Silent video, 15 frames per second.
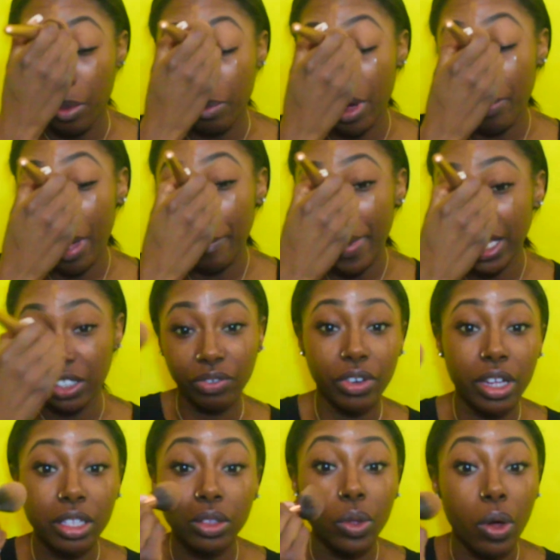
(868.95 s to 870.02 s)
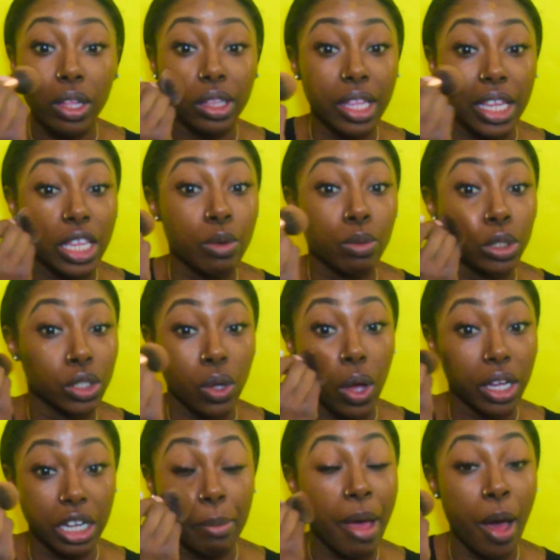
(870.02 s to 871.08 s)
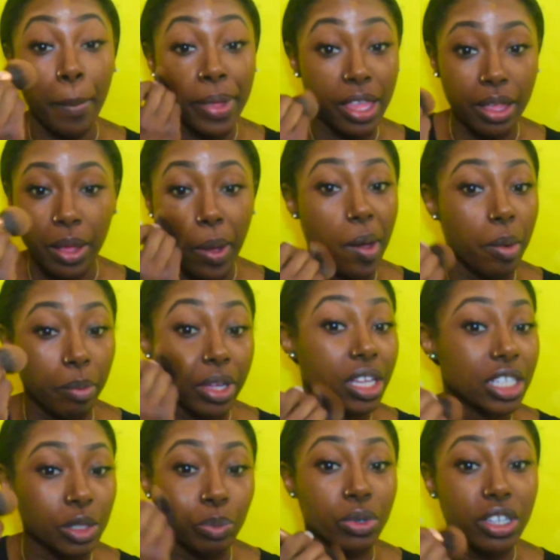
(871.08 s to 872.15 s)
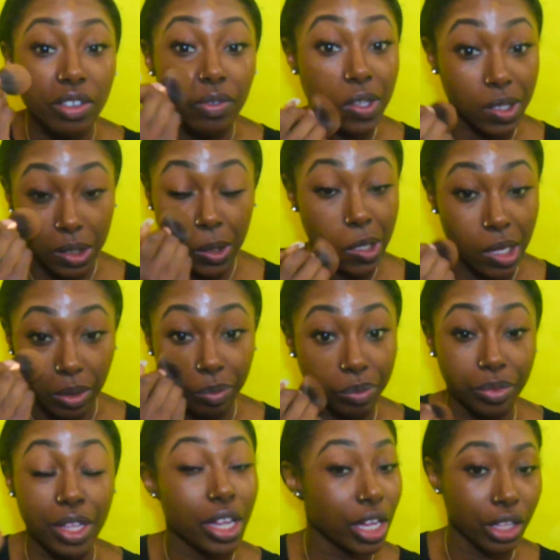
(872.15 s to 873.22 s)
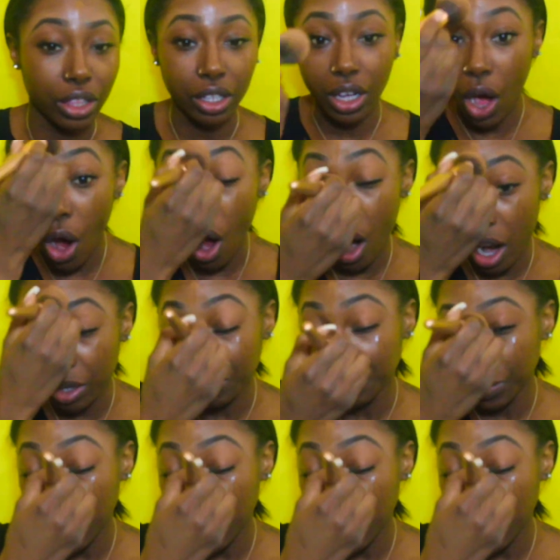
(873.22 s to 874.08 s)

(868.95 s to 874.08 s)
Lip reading: But my best friend thought that he was talking about me because previously in the car,